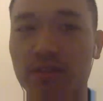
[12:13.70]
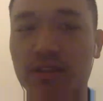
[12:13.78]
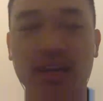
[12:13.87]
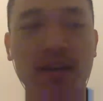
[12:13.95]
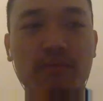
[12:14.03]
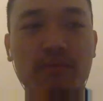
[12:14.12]
in the
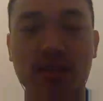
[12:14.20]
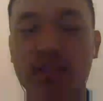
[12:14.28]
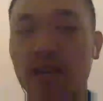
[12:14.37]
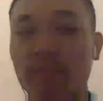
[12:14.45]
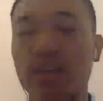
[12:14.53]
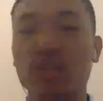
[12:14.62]
game, just
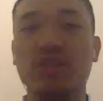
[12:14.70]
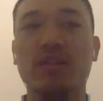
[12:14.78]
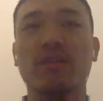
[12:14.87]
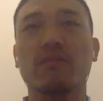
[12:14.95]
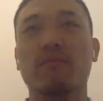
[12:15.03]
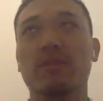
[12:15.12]
staying patient.
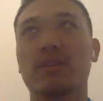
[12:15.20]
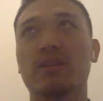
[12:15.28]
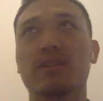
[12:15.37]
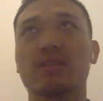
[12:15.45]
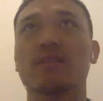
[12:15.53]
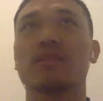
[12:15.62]

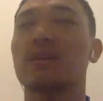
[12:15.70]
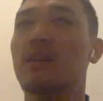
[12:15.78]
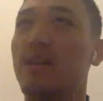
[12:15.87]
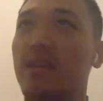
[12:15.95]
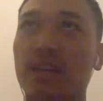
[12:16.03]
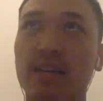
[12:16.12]
Because
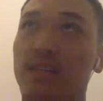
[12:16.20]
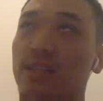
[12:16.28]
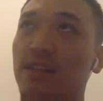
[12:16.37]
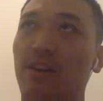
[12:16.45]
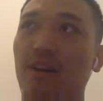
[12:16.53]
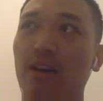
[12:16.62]
yes,
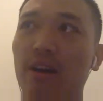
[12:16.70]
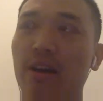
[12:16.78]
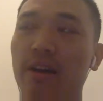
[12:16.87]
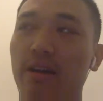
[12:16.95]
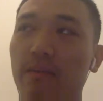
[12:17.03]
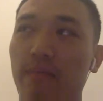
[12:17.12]
there are
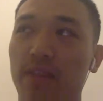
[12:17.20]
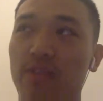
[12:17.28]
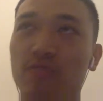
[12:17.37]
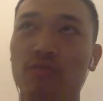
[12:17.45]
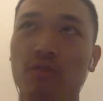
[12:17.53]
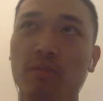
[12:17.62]

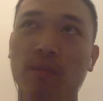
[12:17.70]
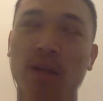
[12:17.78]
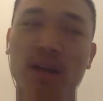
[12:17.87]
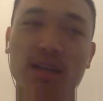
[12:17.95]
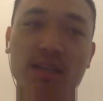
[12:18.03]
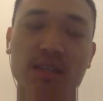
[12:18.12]
mental
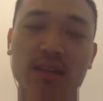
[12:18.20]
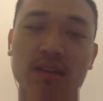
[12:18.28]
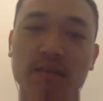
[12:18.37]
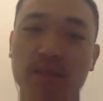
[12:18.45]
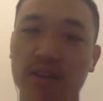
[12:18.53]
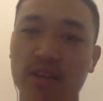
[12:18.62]
roadblocks.
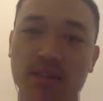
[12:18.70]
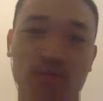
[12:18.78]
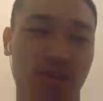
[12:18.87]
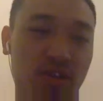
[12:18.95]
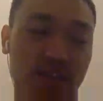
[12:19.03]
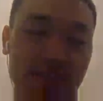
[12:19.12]
Because
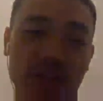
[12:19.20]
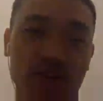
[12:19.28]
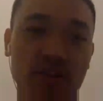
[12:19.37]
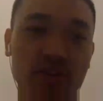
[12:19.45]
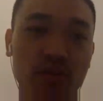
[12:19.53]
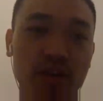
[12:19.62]
when you see
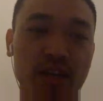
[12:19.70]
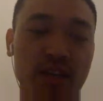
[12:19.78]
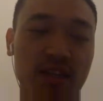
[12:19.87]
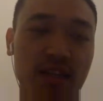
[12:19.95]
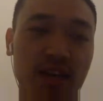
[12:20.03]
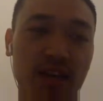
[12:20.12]
certain
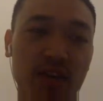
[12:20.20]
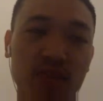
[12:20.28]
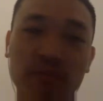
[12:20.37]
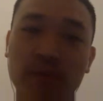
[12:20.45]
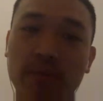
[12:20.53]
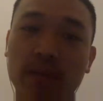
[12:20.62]
weights that
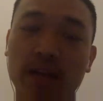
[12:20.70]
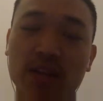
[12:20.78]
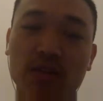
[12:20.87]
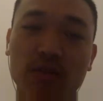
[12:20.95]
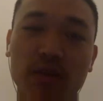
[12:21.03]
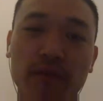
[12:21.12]
you've been
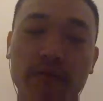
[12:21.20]
plateauing